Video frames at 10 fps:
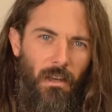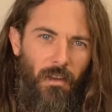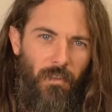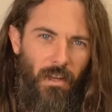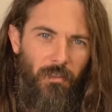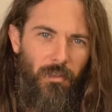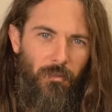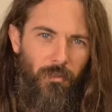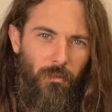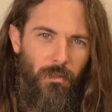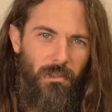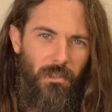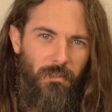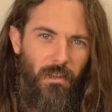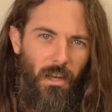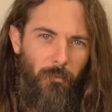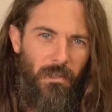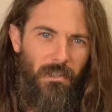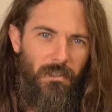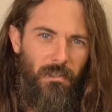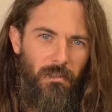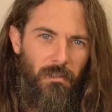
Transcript: I've had a few viewers leave comments